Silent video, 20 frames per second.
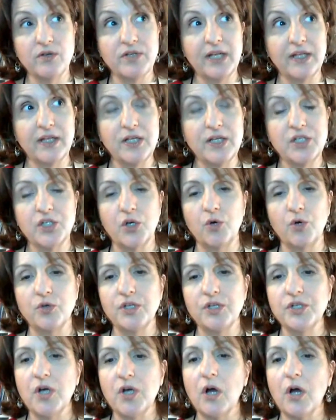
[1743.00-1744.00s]
daily show
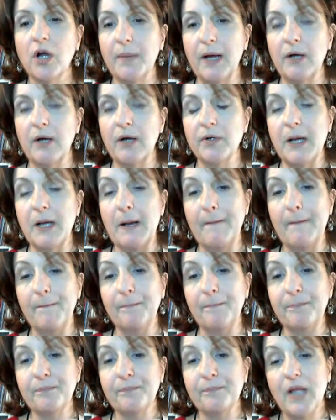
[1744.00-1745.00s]
to talk about
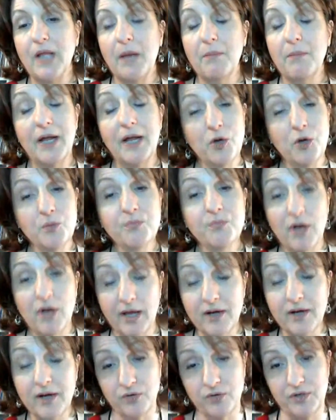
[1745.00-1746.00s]
my own
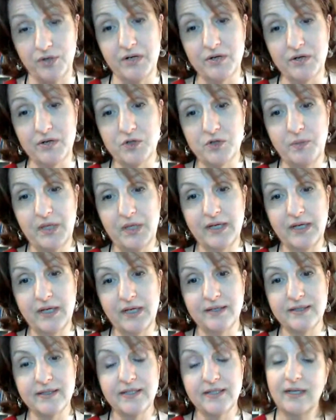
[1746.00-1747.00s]
prodigal years,
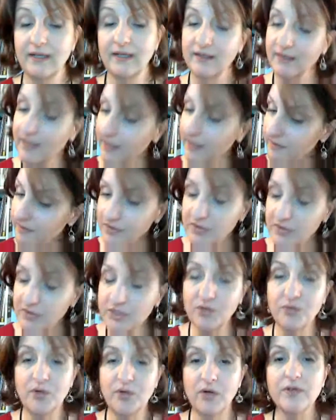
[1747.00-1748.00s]
because a lot of folks
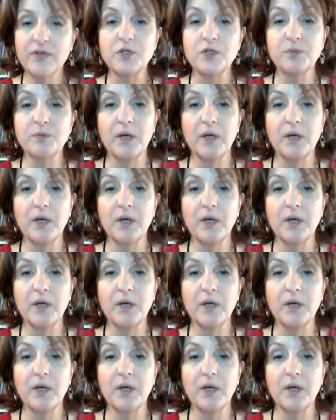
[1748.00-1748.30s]
don't know this,